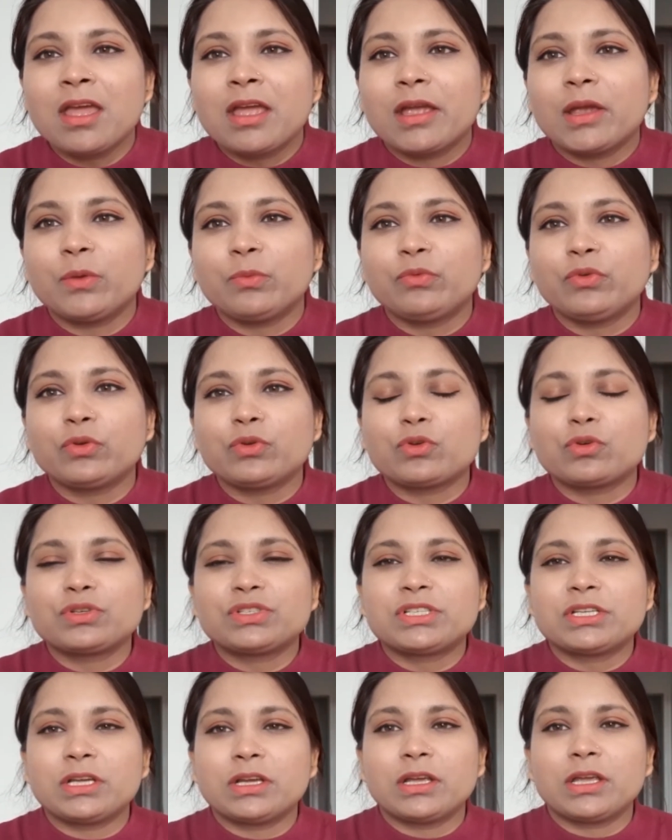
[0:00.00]
If you
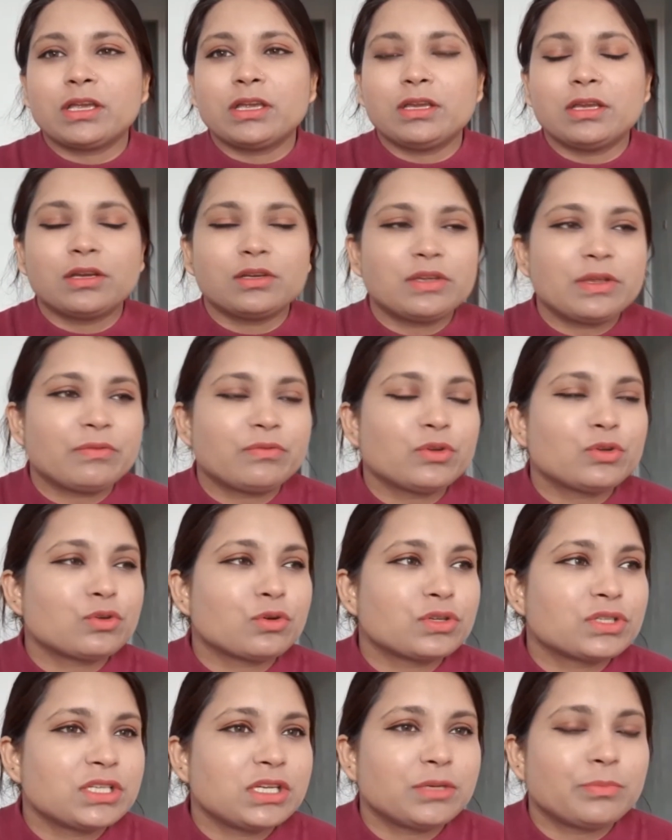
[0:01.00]

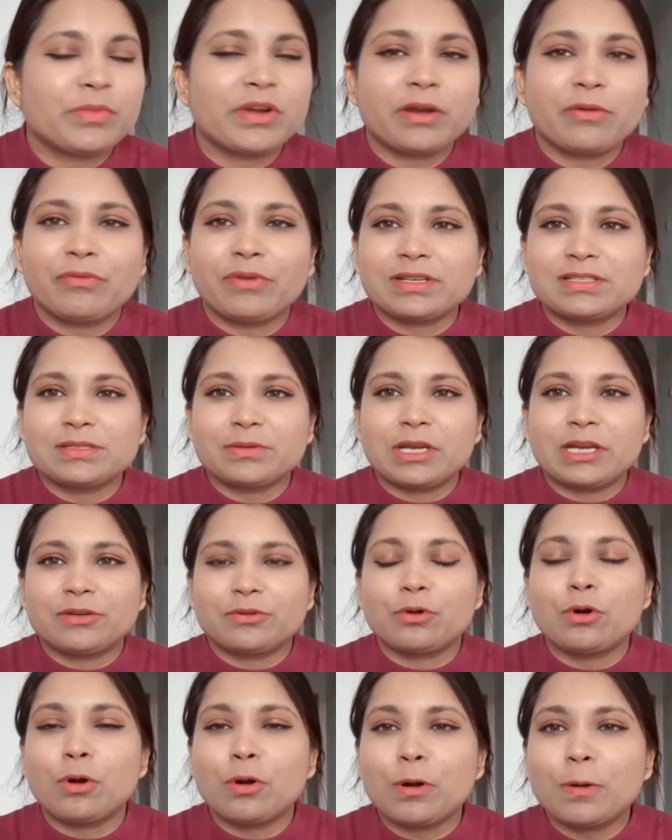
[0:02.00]
don't eat breakfast at
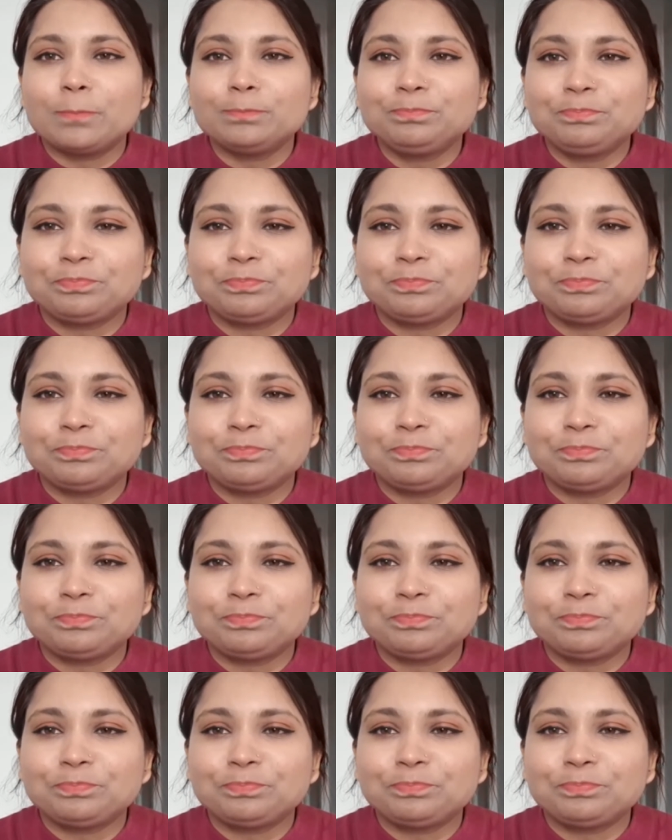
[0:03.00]
home,